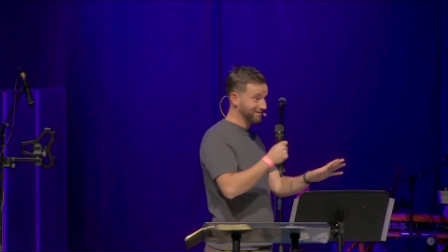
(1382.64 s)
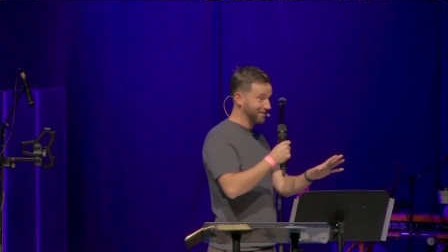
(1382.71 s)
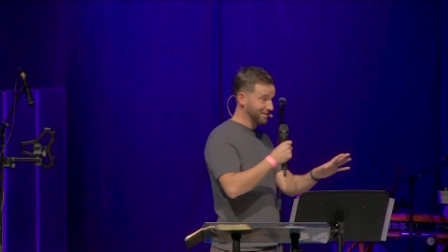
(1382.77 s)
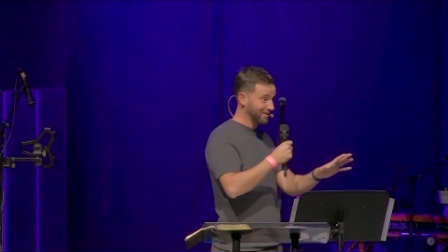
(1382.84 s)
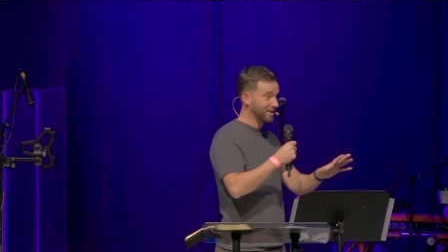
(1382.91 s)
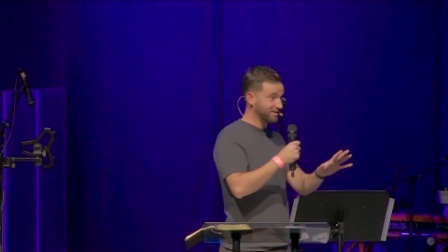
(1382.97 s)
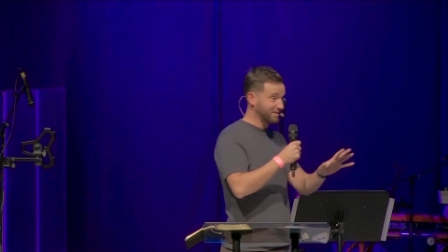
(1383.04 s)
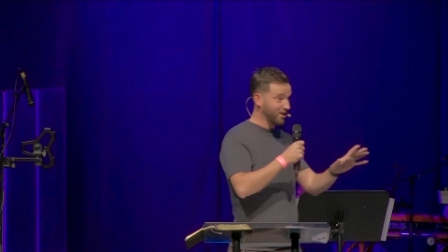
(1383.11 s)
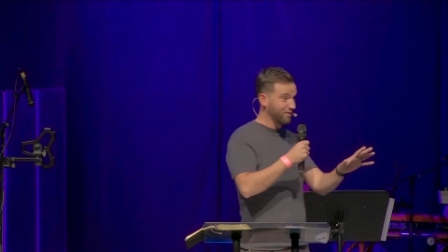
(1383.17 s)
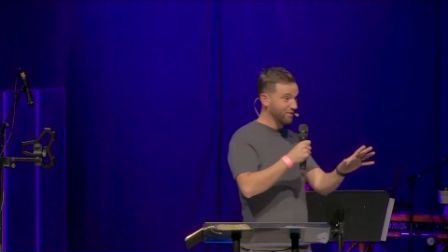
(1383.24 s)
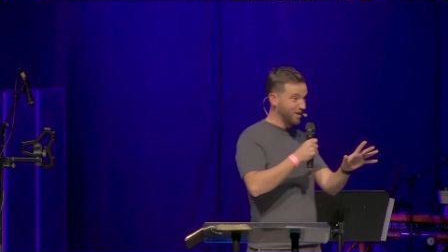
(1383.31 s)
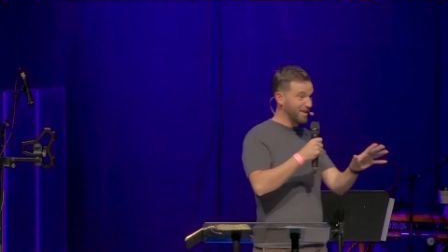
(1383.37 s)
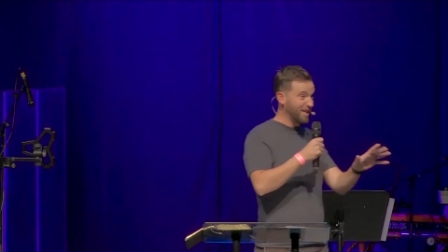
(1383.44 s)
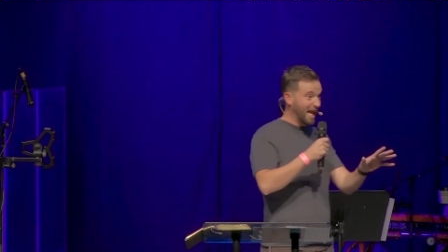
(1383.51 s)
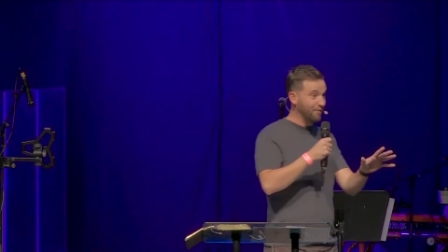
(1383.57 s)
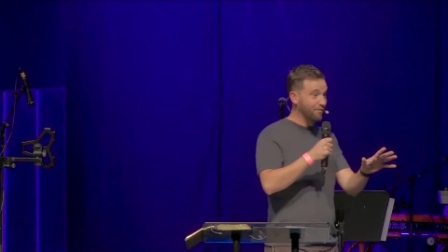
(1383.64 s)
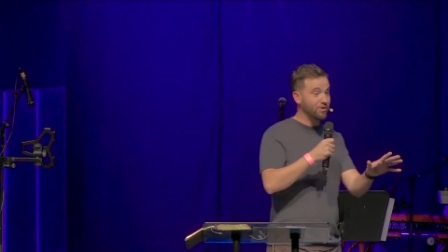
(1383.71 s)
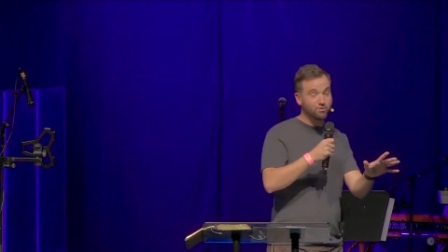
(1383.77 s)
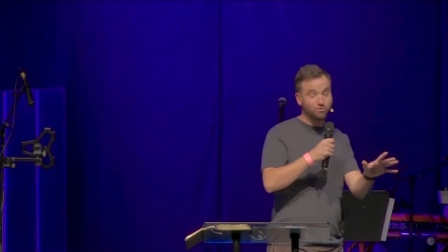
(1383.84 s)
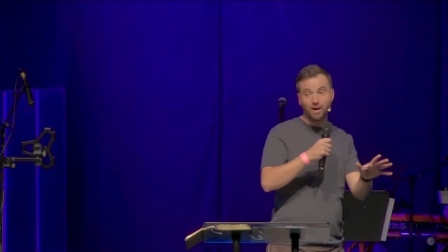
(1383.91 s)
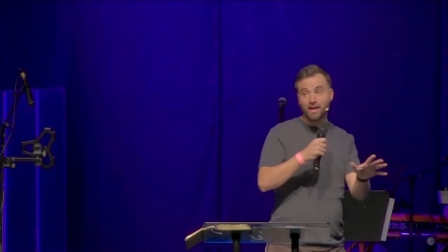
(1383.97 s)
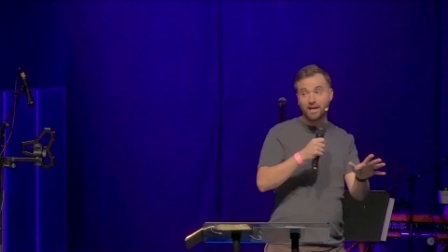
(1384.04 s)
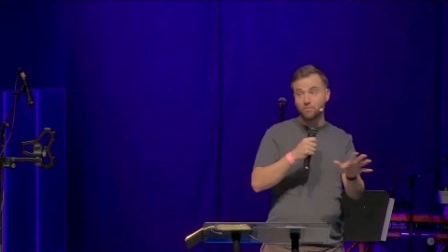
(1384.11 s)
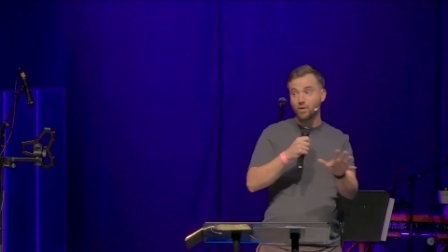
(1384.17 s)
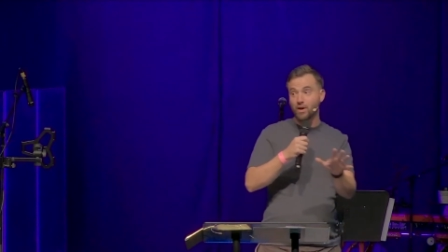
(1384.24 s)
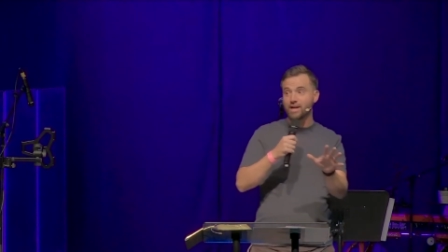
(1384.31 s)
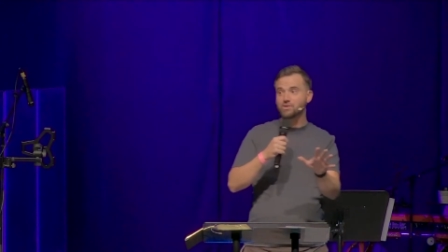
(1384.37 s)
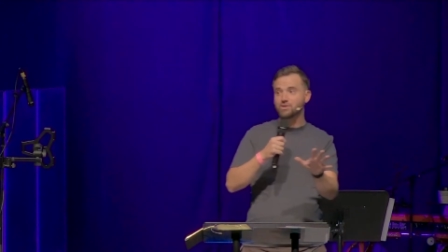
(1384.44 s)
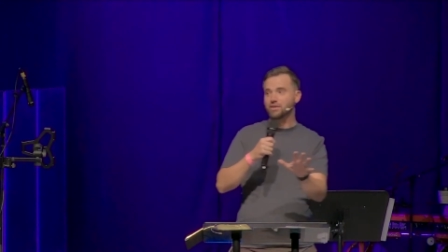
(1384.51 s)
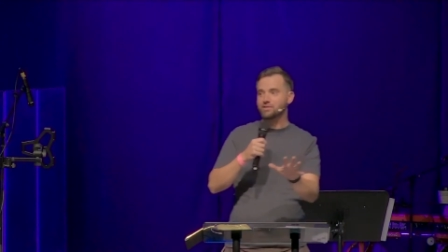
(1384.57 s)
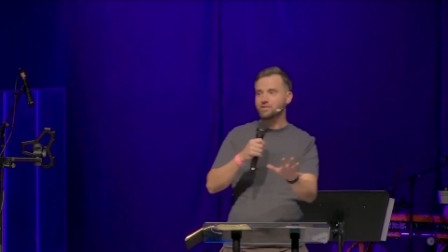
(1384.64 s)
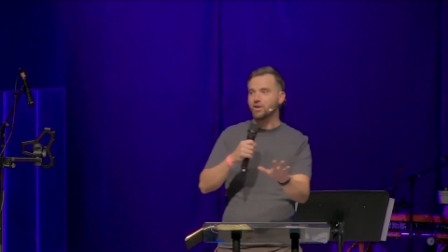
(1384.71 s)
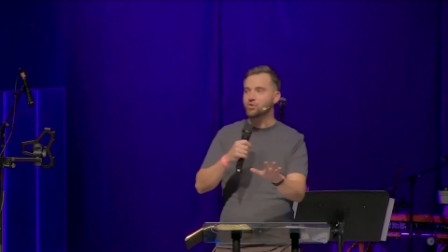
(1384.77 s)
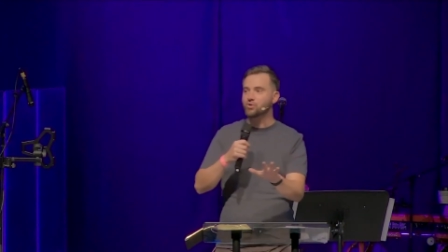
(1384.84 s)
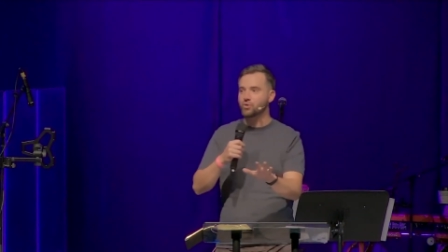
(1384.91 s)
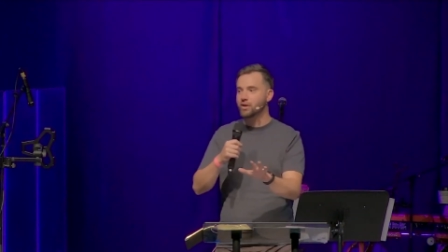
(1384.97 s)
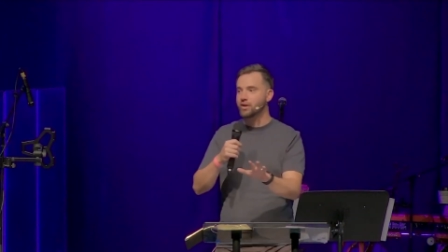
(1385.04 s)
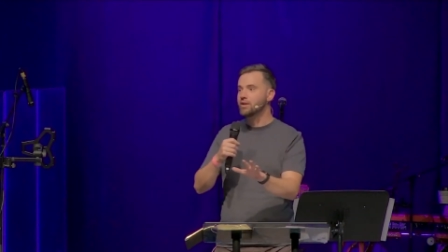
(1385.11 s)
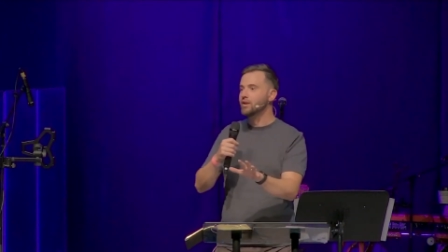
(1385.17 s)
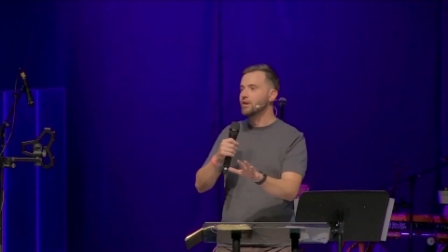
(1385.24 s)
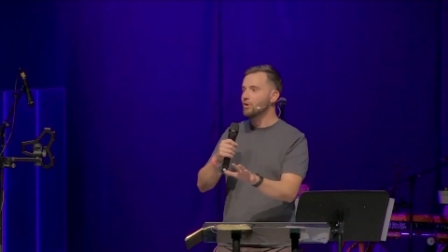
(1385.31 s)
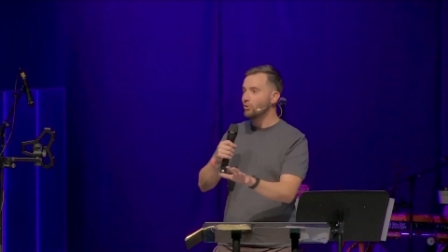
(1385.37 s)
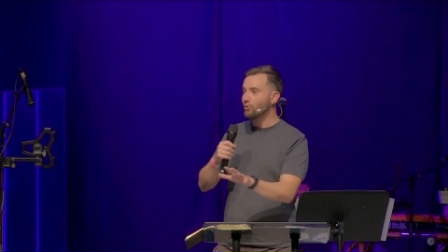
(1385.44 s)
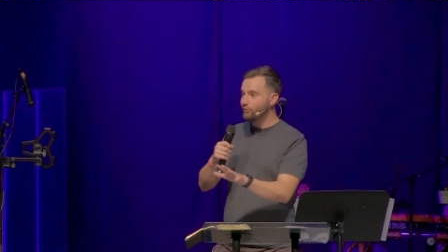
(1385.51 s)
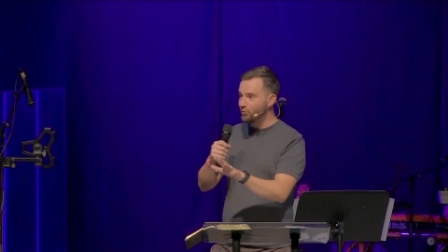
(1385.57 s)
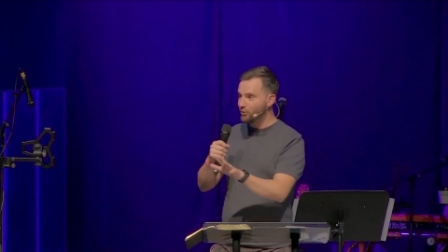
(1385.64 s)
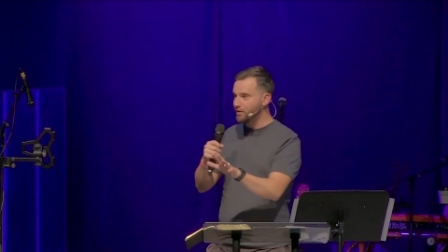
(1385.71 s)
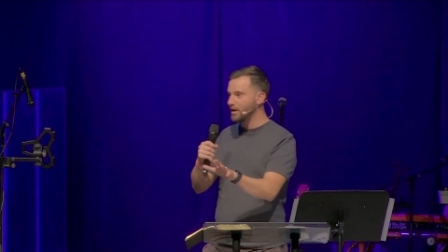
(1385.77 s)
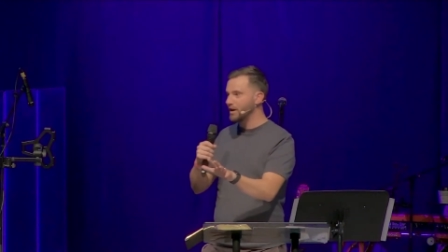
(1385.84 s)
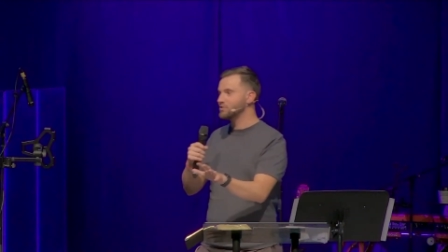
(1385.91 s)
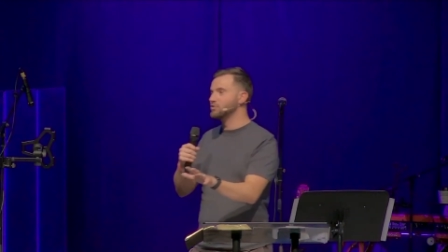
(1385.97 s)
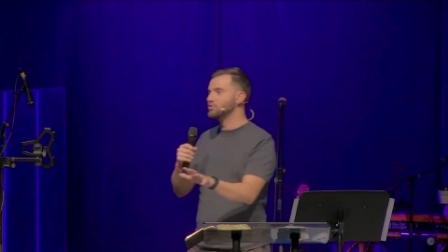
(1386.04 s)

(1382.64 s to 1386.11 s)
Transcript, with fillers: That's kind of like the average rate wage in this country, or 40,000